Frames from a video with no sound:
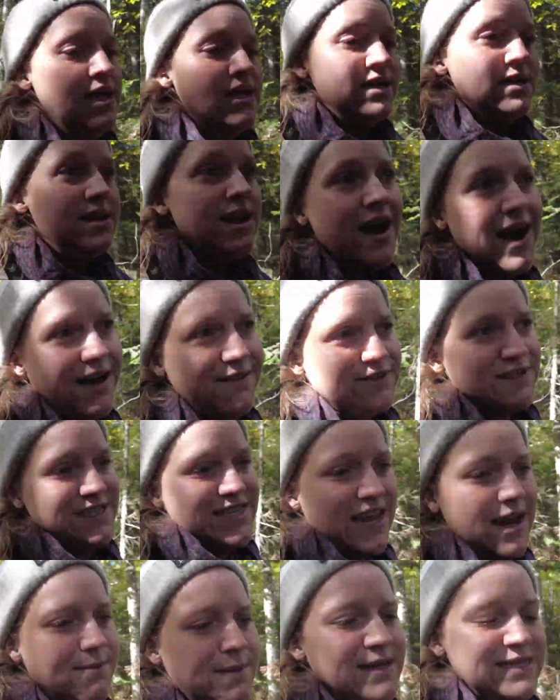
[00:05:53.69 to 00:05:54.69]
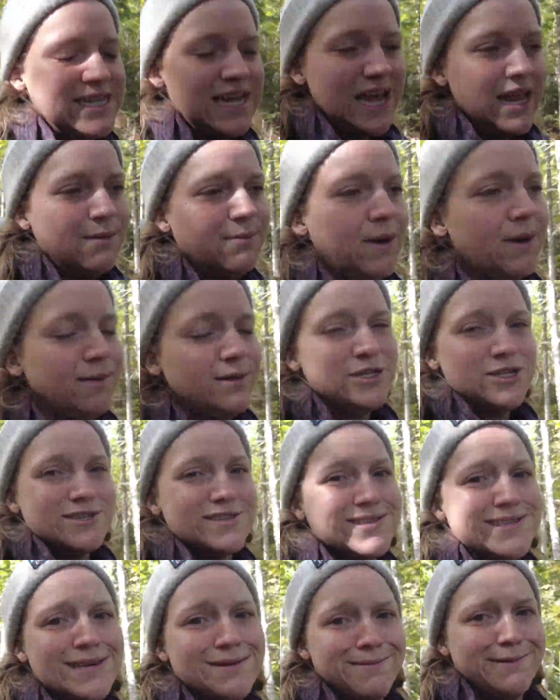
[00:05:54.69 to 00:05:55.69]
not have to set up my tent, probably just
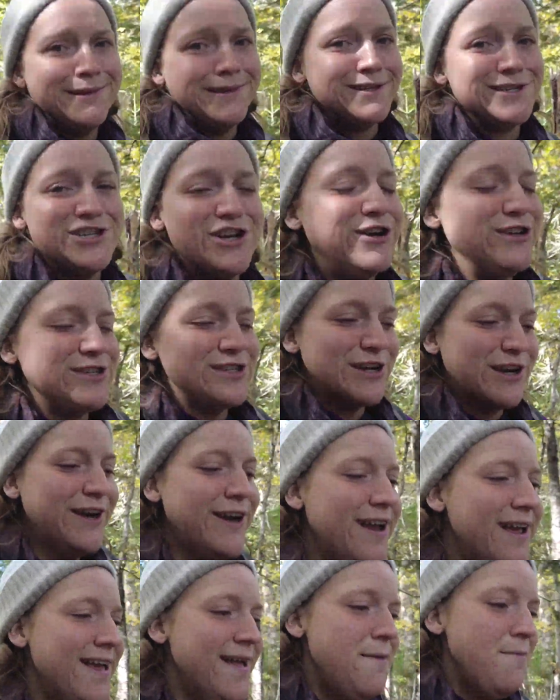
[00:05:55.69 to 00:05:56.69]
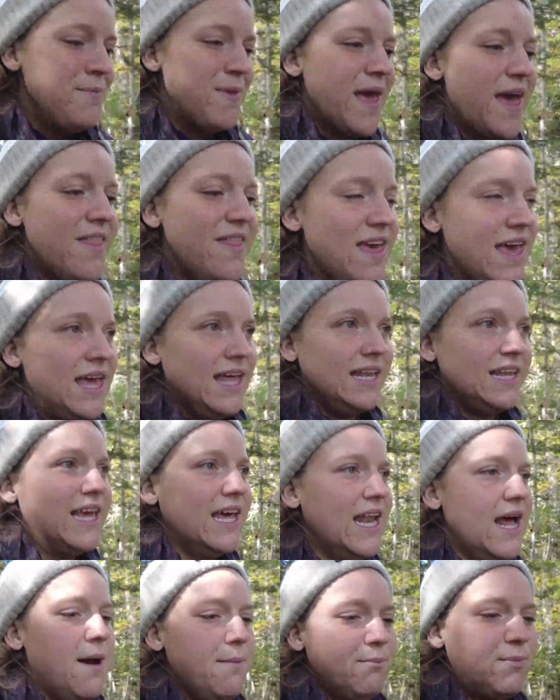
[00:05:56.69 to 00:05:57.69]
sleep in the shelter, and then
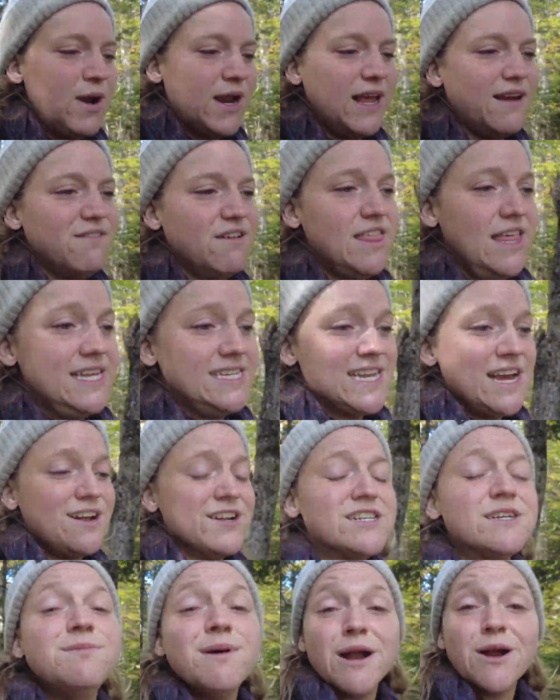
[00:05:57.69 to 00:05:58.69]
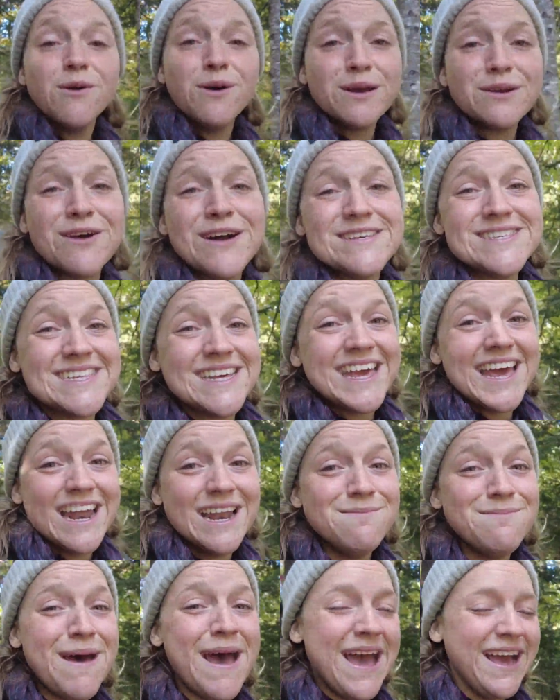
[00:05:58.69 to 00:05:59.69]
get up, break everything down, and tomorrow we cross the
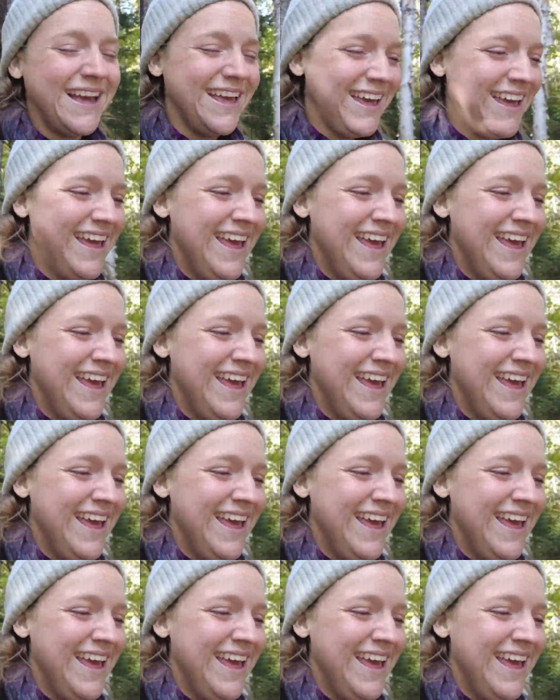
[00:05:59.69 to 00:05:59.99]
Kennebec.